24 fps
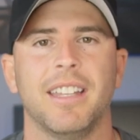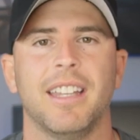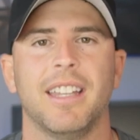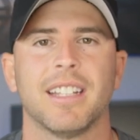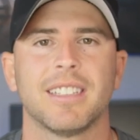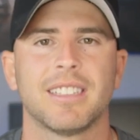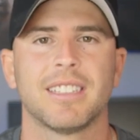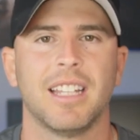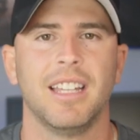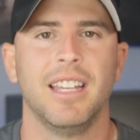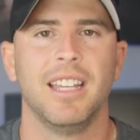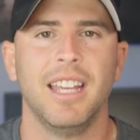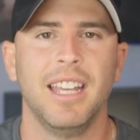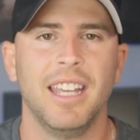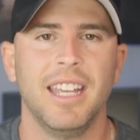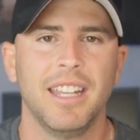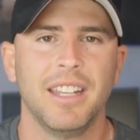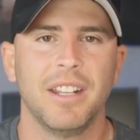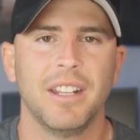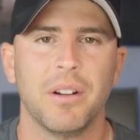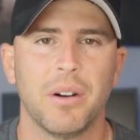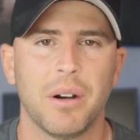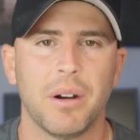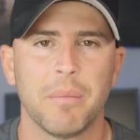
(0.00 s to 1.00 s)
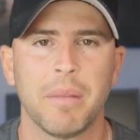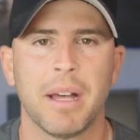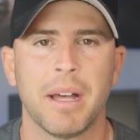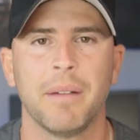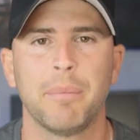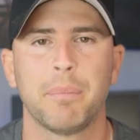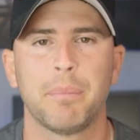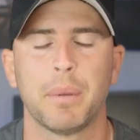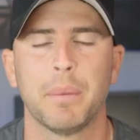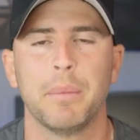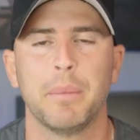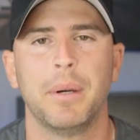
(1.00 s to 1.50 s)
That's a you know I'm
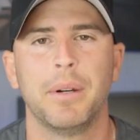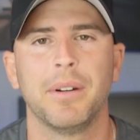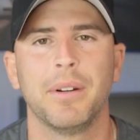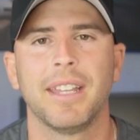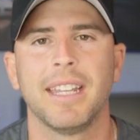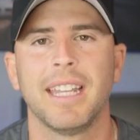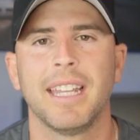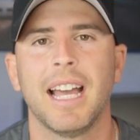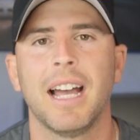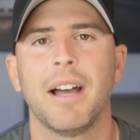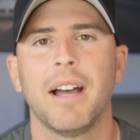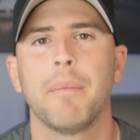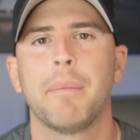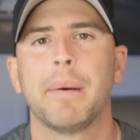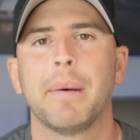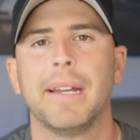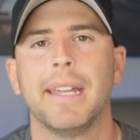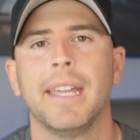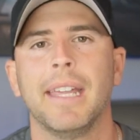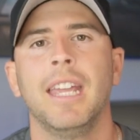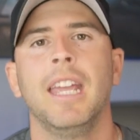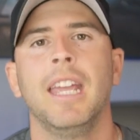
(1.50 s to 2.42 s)
not promoting that, but